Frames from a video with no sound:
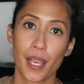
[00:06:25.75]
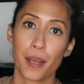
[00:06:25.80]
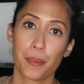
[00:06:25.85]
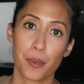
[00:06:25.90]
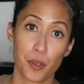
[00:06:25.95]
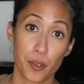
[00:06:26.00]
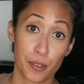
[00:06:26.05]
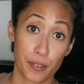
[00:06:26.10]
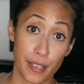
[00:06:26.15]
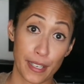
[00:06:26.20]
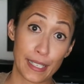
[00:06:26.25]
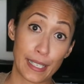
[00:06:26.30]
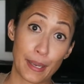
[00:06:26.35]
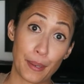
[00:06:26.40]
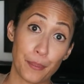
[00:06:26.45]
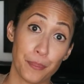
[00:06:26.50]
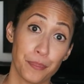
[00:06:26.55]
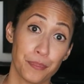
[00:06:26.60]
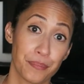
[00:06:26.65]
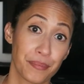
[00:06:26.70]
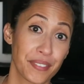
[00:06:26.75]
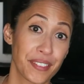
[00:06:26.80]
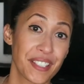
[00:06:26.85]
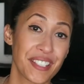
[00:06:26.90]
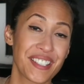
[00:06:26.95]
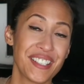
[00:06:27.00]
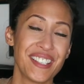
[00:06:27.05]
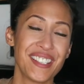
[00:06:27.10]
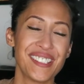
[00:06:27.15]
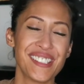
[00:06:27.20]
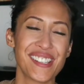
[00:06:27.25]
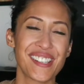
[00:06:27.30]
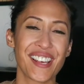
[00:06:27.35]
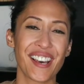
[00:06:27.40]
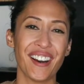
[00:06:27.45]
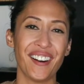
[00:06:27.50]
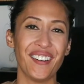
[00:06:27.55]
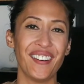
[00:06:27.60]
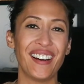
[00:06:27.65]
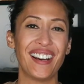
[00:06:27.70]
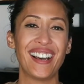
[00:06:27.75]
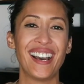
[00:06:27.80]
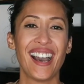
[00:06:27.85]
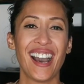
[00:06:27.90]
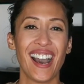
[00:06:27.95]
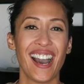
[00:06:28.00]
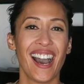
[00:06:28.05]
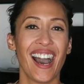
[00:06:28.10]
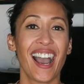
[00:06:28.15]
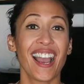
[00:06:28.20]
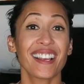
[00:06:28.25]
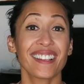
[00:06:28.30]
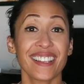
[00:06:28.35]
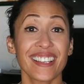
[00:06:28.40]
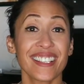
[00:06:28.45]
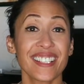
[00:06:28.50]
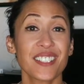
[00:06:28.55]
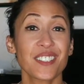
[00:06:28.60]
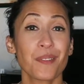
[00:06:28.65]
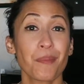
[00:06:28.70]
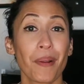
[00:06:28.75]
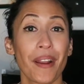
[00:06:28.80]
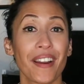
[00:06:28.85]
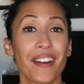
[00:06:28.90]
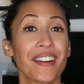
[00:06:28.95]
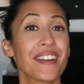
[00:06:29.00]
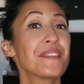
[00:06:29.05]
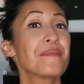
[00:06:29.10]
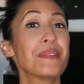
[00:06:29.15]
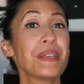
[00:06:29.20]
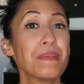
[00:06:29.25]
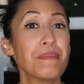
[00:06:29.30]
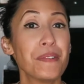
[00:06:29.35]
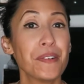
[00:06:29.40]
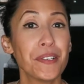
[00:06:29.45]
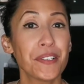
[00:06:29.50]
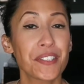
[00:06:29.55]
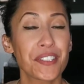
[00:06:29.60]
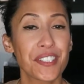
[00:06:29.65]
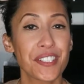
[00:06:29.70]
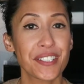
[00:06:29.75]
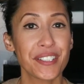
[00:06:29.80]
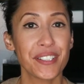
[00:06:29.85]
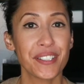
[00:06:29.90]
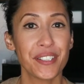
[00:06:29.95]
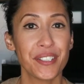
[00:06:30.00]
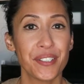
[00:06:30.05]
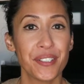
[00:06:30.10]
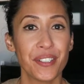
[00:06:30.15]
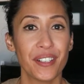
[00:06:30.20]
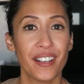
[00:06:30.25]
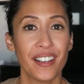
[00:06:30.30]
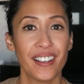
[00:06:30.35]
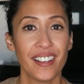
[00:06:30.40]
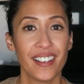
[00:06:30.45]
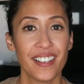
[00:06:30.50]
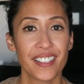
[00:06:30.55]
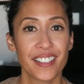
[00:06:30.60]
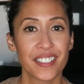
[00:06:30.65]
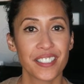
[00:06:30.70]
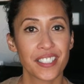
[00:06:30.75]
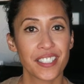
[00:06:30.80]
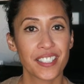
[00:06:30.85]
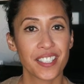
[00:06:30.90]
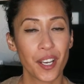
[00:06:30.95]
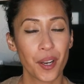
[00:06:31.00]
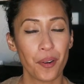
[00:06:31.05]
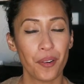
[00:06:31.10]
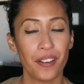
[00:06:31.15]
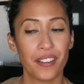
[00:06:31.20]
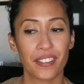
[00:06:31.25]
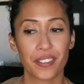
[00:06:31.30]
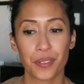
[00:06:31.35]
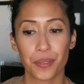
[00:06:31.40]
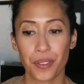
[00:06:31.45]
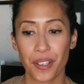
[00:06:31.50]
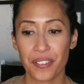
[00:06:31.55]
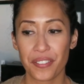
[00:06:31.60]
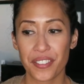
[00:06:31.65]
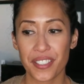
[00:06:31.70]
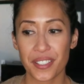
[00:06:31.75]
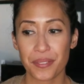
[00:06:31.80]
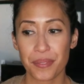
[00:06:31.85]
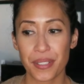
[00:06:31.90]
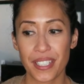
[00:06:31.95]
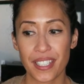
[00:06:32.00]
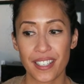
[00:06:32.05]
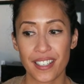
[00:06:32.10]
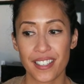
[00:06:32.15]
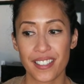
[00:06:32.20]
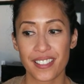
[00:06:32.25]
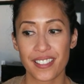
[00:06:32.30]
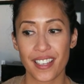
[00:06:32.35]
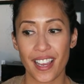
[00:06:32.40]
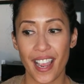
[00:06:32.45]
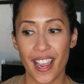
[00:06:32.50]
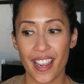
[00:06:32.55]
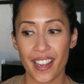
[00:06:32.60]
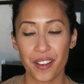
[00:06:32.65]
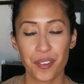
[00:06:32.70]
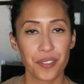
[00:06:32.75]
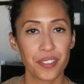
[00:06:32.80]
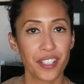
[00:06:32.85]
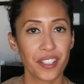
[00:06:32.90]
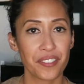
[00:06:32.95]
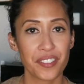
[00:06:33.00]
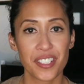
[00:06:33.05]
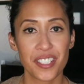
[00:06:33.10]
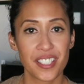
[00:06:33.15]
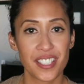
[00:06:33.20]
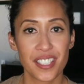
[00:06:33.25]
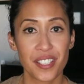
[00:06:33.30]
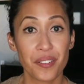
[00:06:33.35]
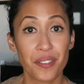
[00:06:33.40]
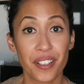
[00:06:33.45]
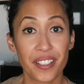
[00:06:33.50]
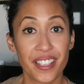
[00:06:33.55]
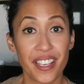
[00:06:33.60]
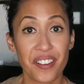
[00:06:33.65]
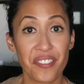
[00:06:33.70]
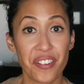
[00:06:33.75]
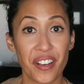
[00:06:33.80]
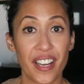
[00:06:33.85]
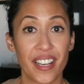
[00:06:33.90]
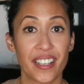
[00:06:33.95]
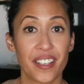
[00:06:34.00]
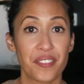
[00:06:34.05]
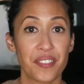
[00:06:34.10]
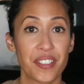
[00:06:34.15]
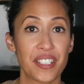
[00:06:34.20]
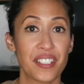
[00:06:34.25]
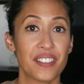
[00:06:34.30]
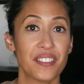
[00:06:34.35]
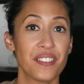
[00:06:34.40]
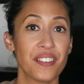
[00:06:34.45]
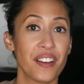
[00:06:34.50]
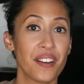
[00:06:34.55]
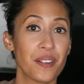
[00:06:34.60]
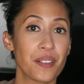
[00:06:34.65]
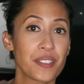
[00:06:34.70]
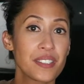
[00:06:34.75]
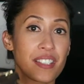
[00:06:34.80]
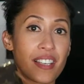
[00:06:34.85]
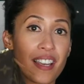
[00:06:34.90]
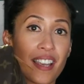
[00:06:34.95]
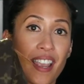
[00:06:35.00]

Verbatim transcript: I'm going right now. So I like inspiring people to, to go and thrift, because I would love to see what they find. I mean, who knows?